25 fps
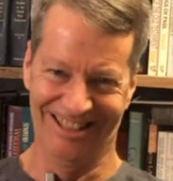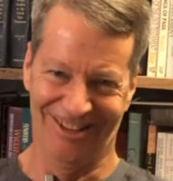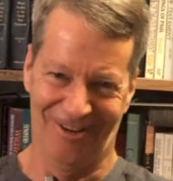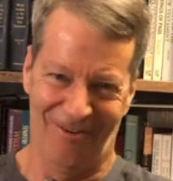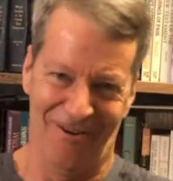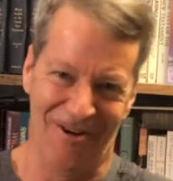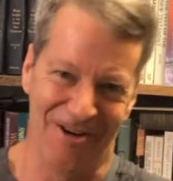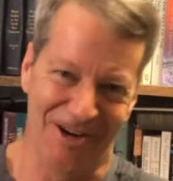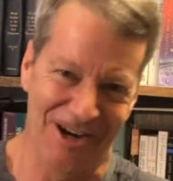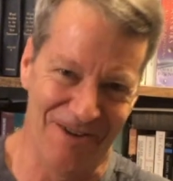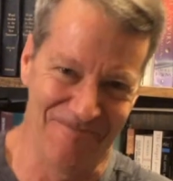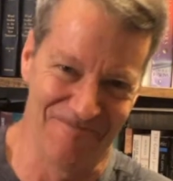
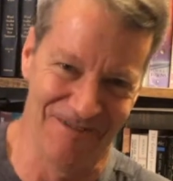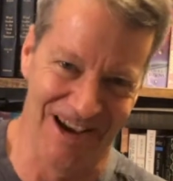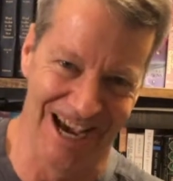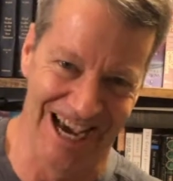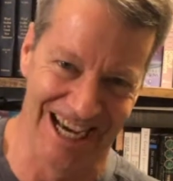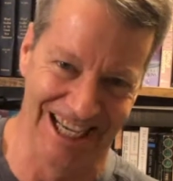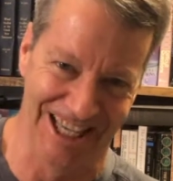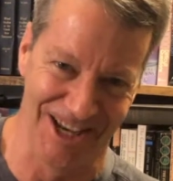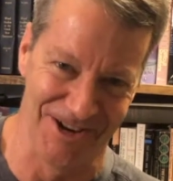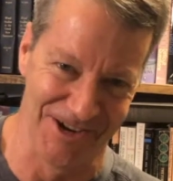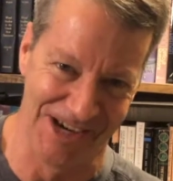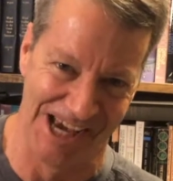Welcome
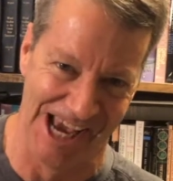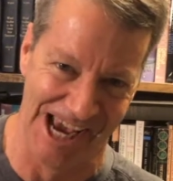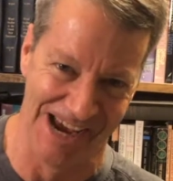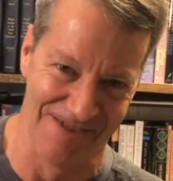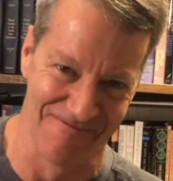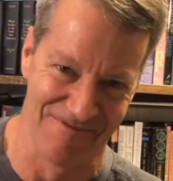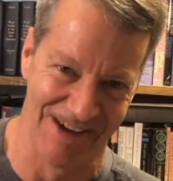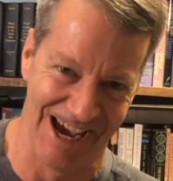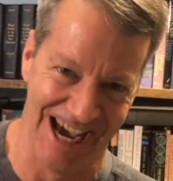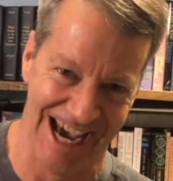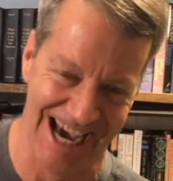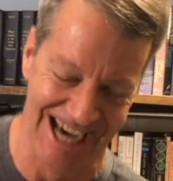back. You
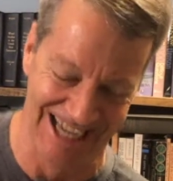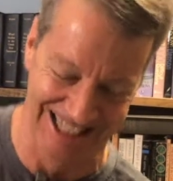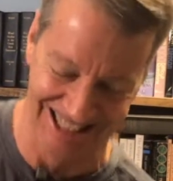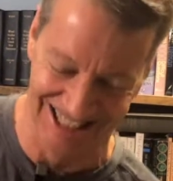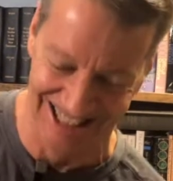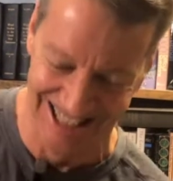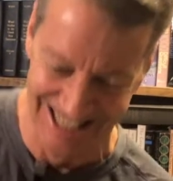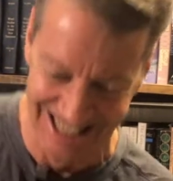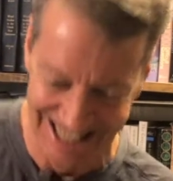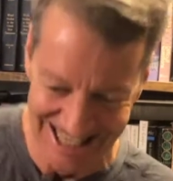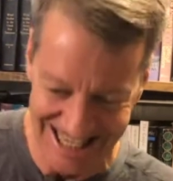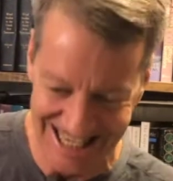came back.
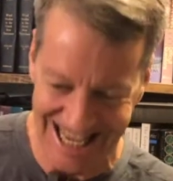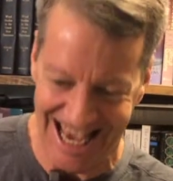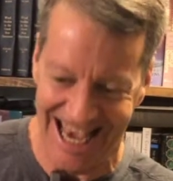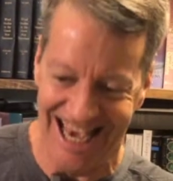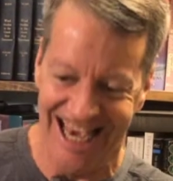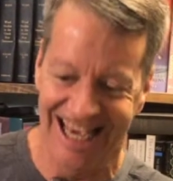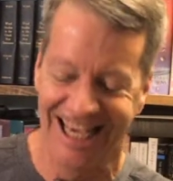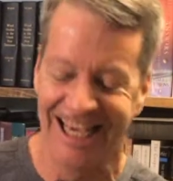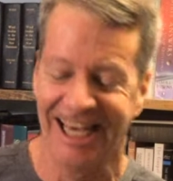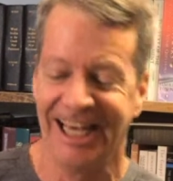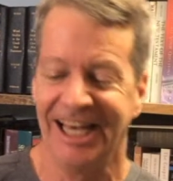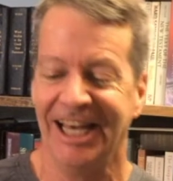
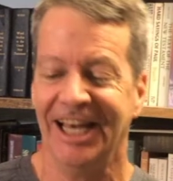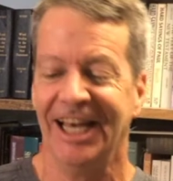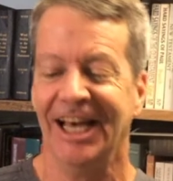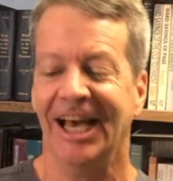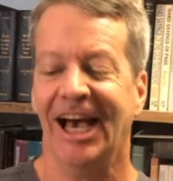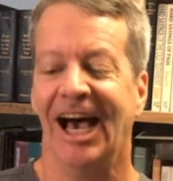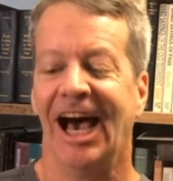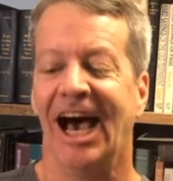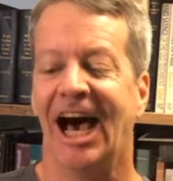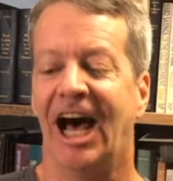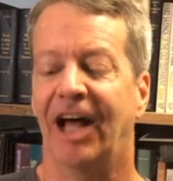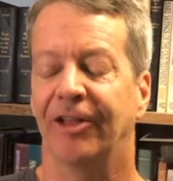Yay.
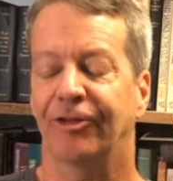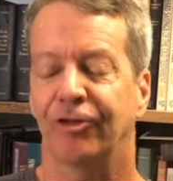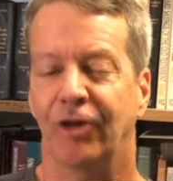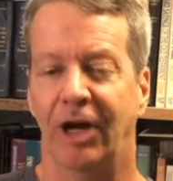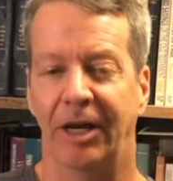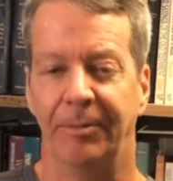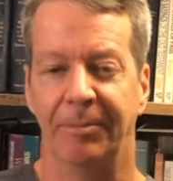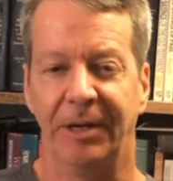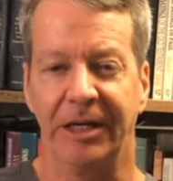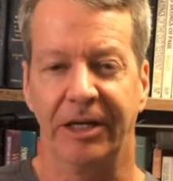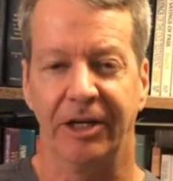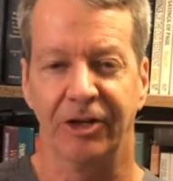I'll
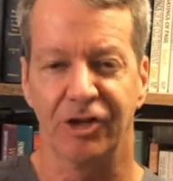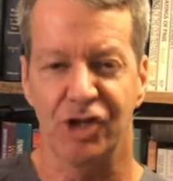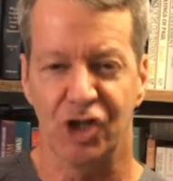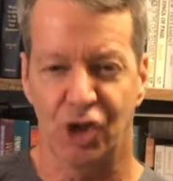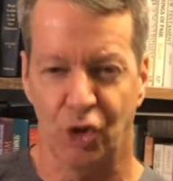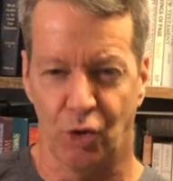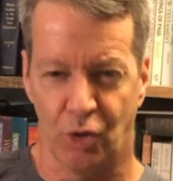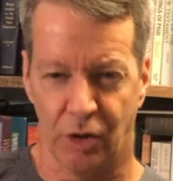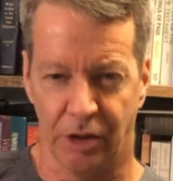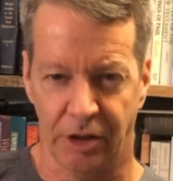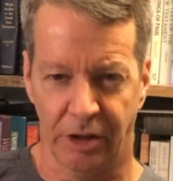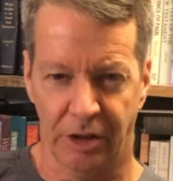try and make it
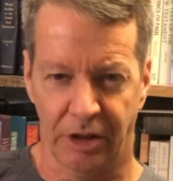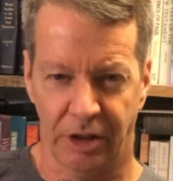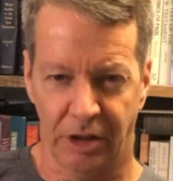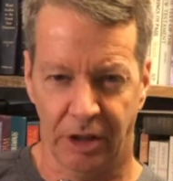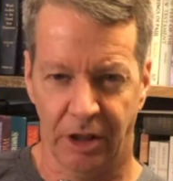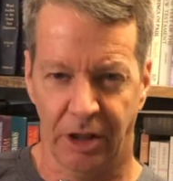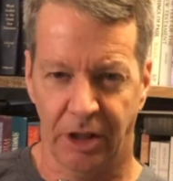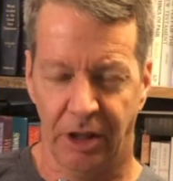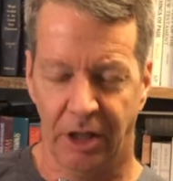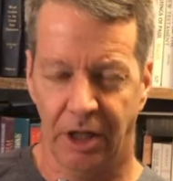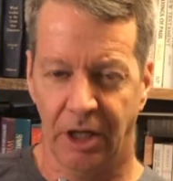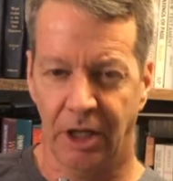short.
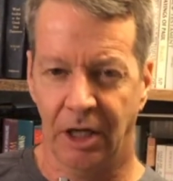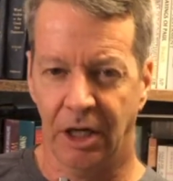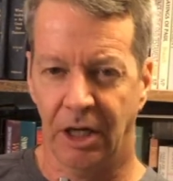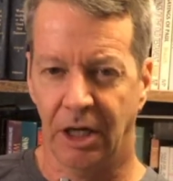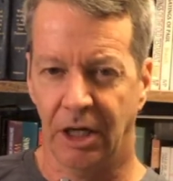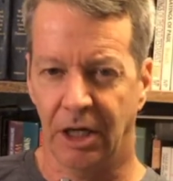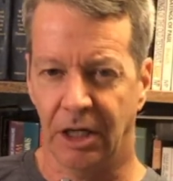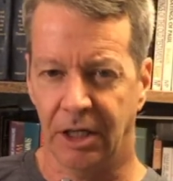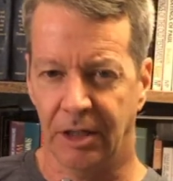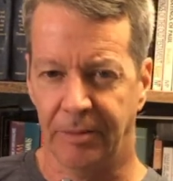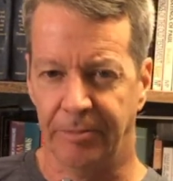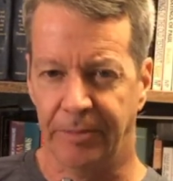
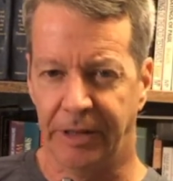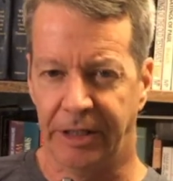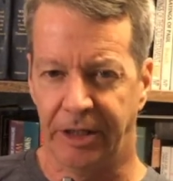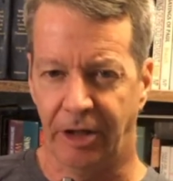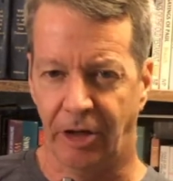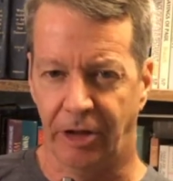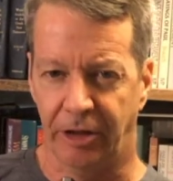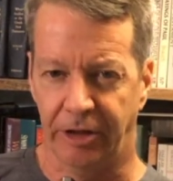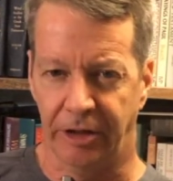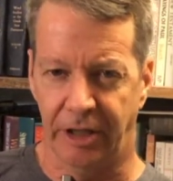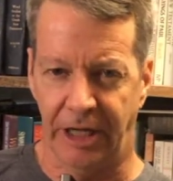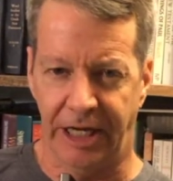Um, but
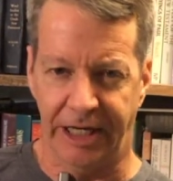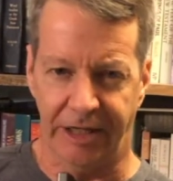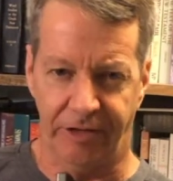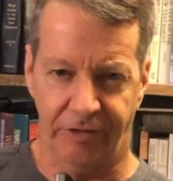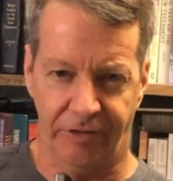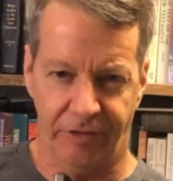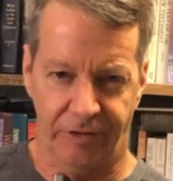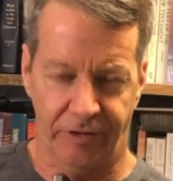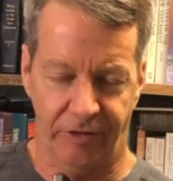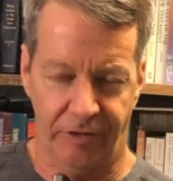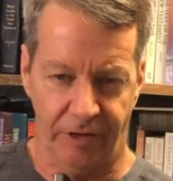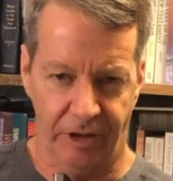our
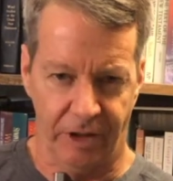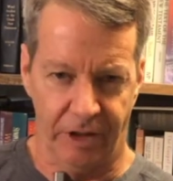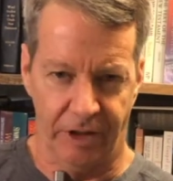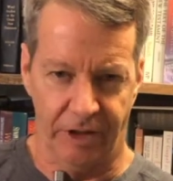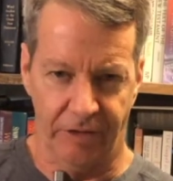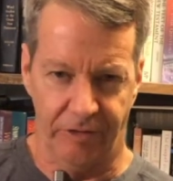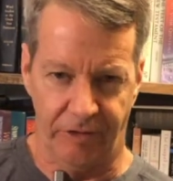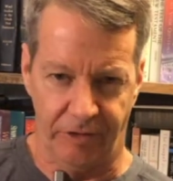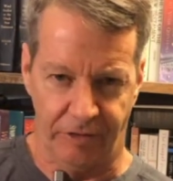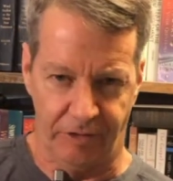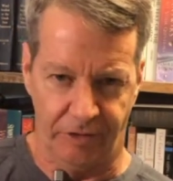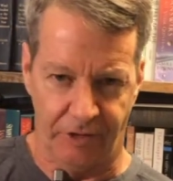next uh,
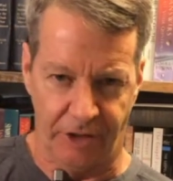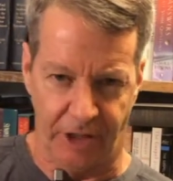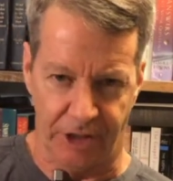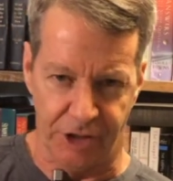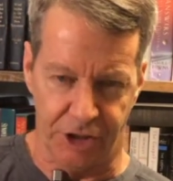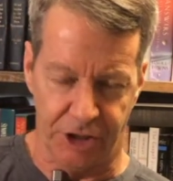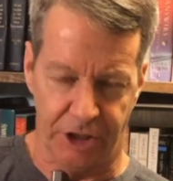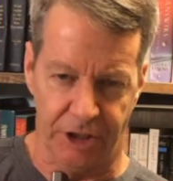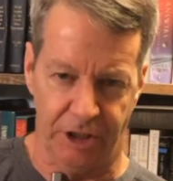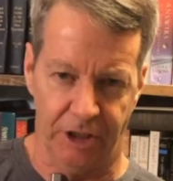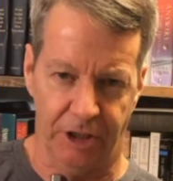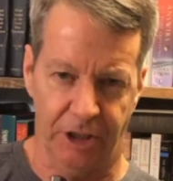
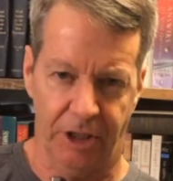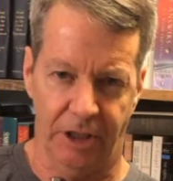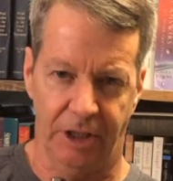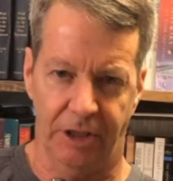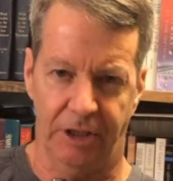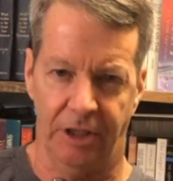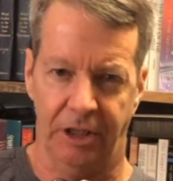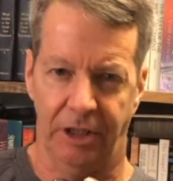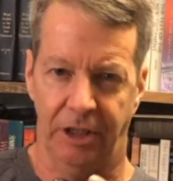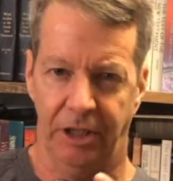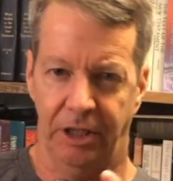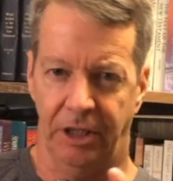discussion
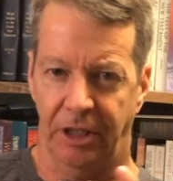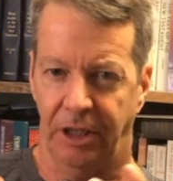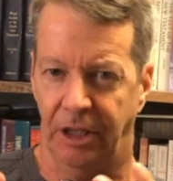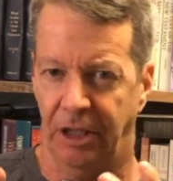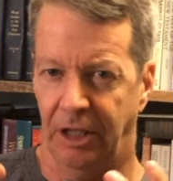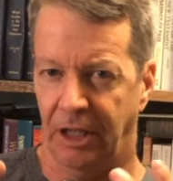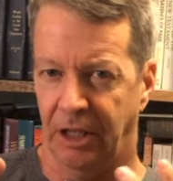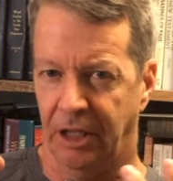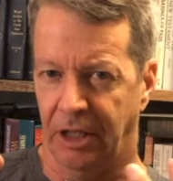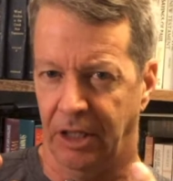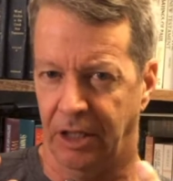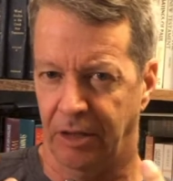in the
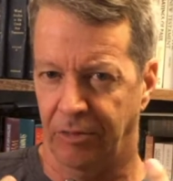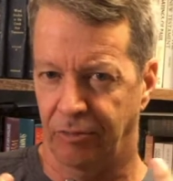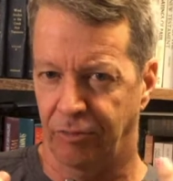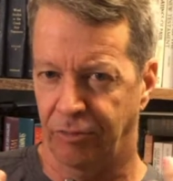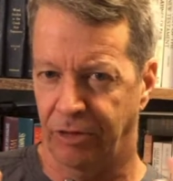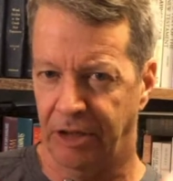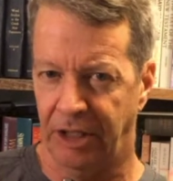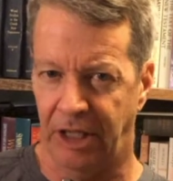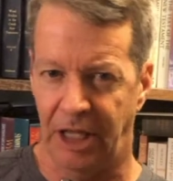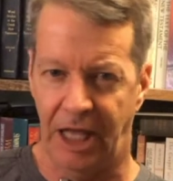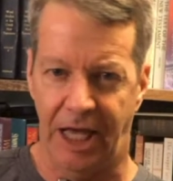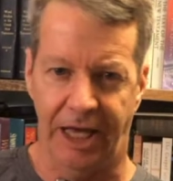uh,
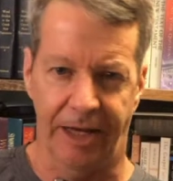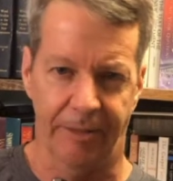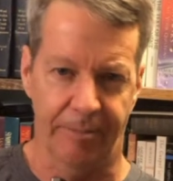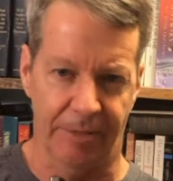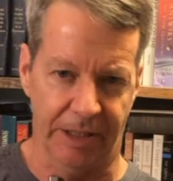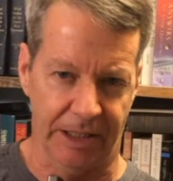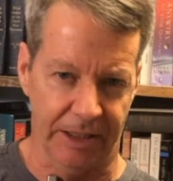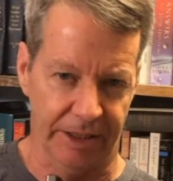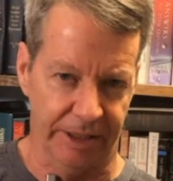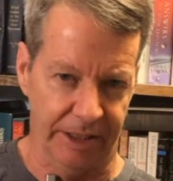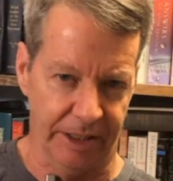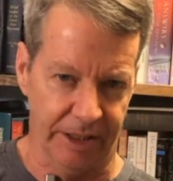
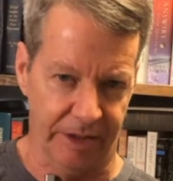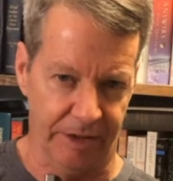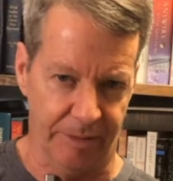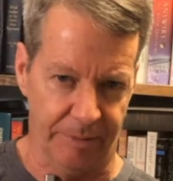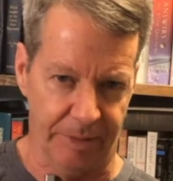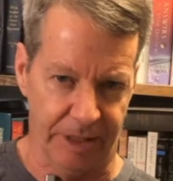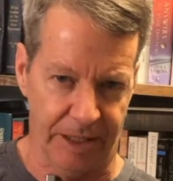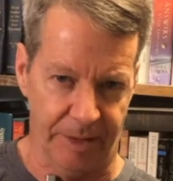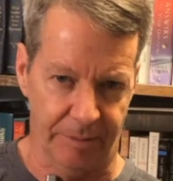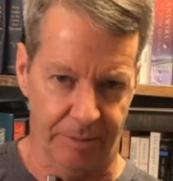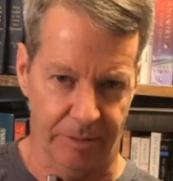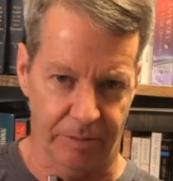reliability of the
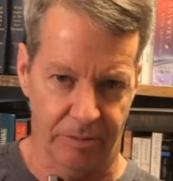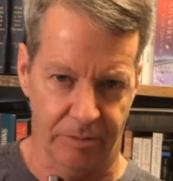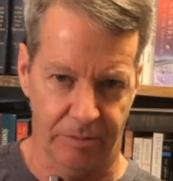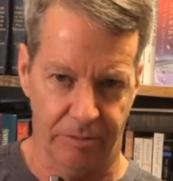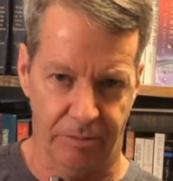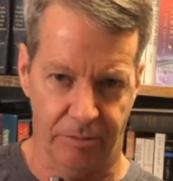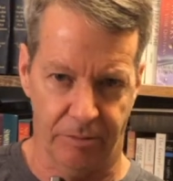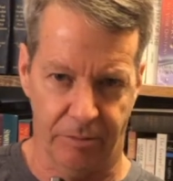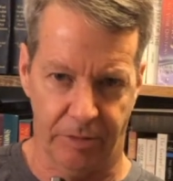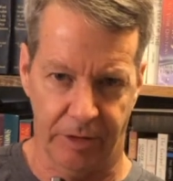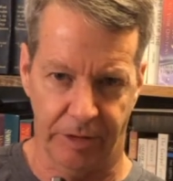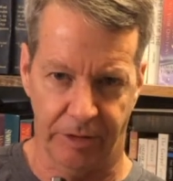Bible,
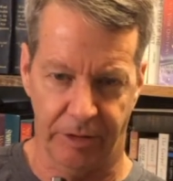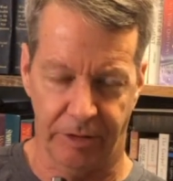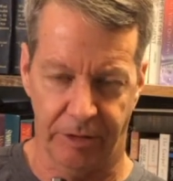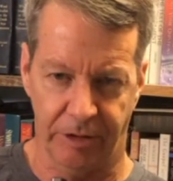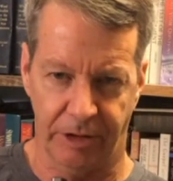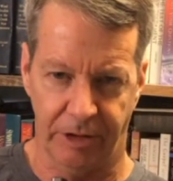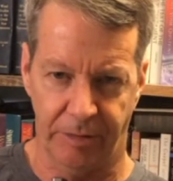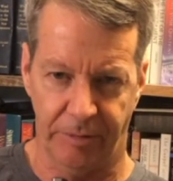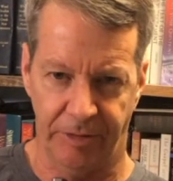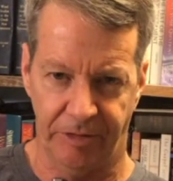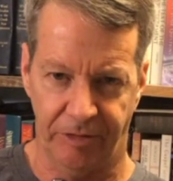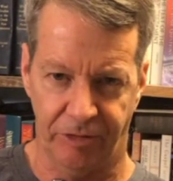whether it
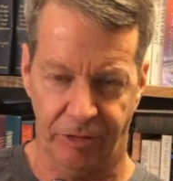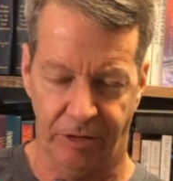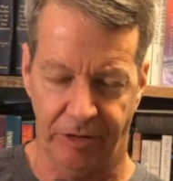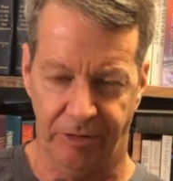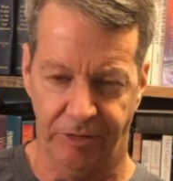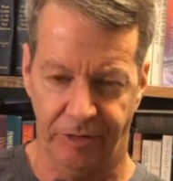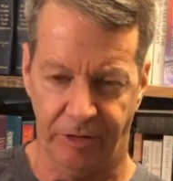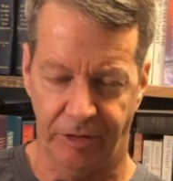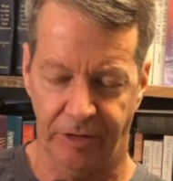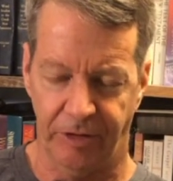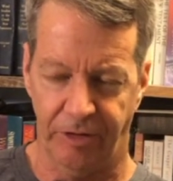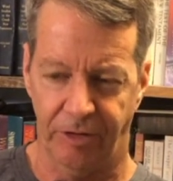can be
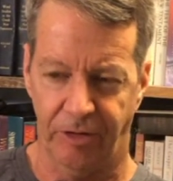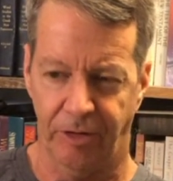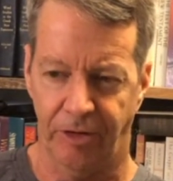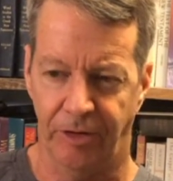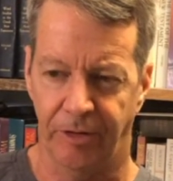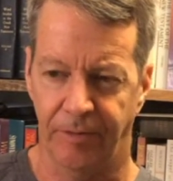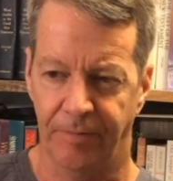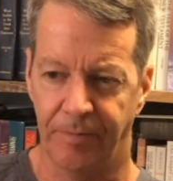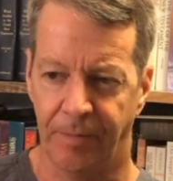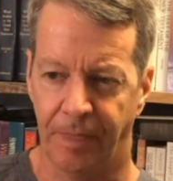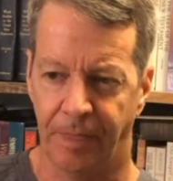trusted and all,